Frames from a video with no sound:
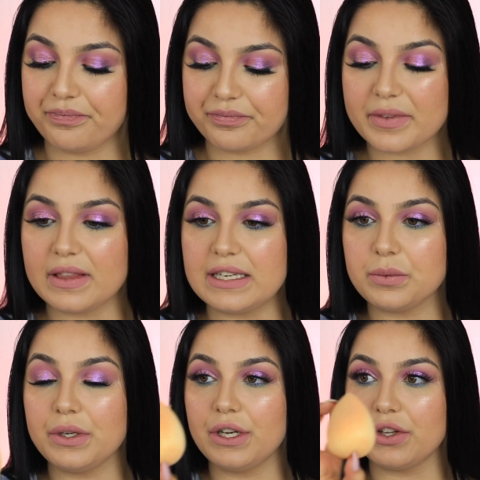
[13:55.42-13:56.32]
This
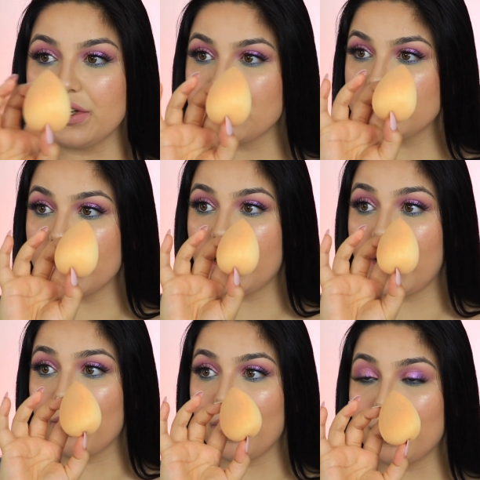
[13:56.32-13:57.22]
one looks just like a
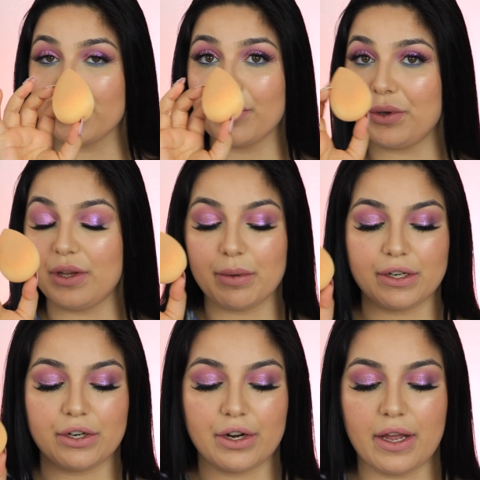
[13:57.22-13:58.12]
regular beauty
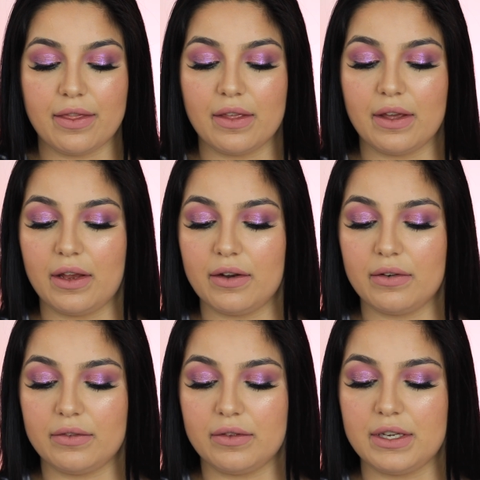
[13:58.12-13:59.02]
blender, and then
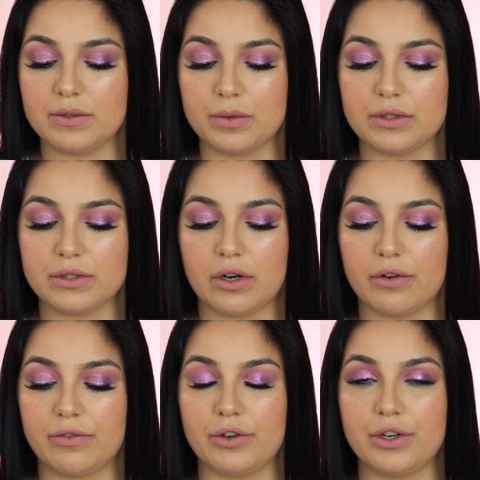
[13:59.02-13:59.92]
these ones are
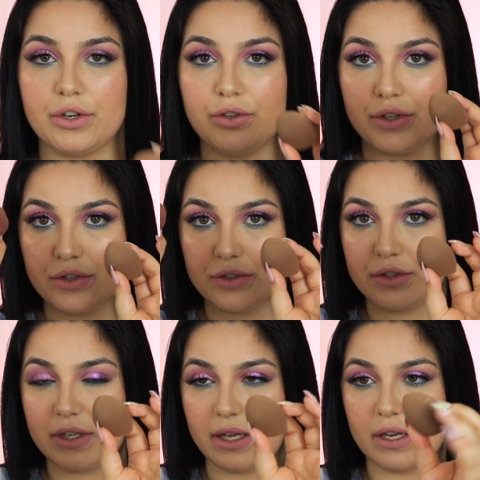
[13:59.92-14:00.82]
for, you know, you can
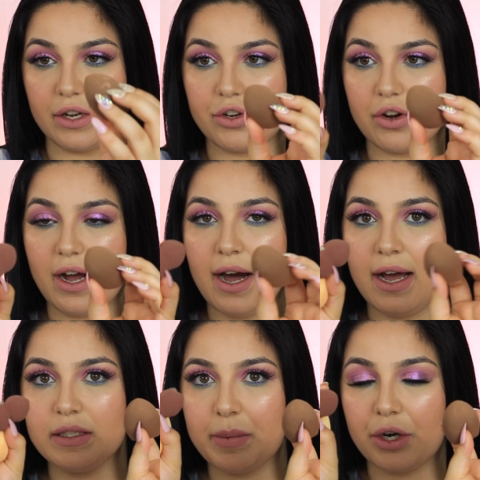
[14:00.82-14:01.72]
get under your
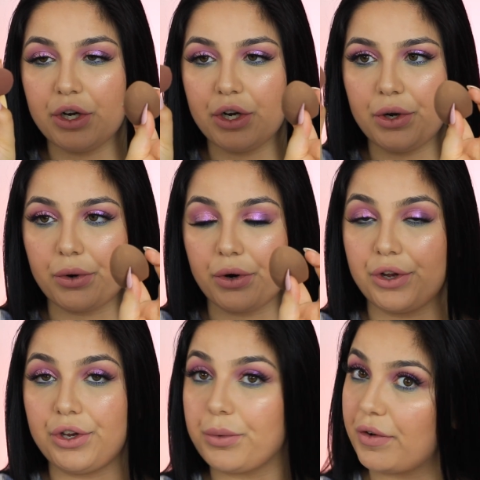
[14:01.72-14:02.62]
eyes better, or,
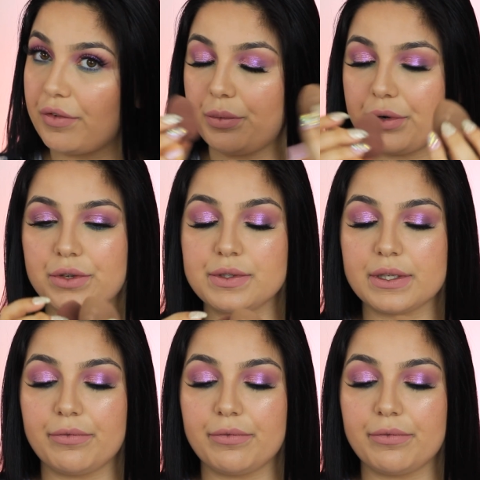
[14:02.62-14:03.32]
you know, whatever you want to use them